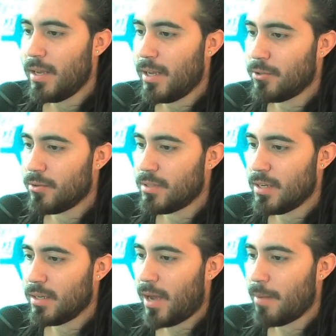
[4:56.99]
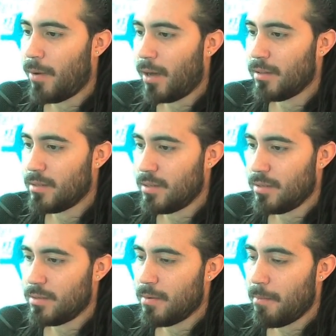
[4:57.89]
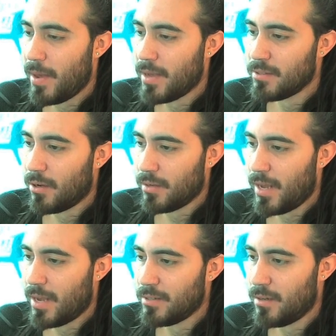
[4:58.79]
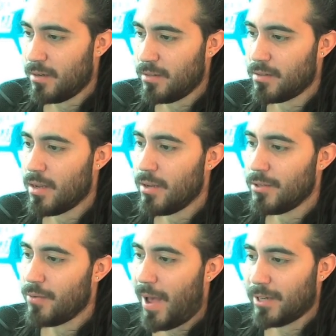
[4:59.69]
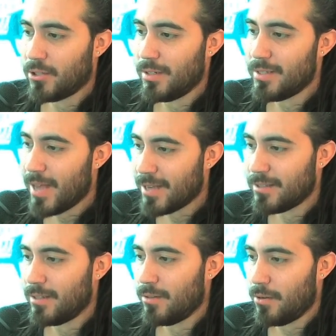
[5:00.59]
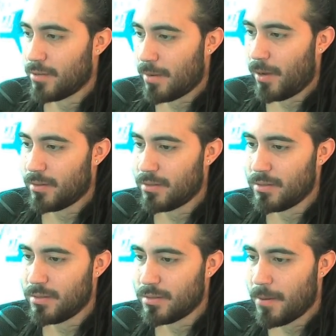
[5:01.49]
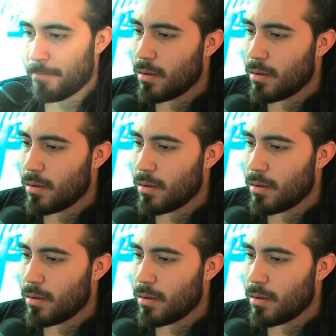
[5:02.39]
interesting hypotheses based on case studies to actually testing those hypotheses.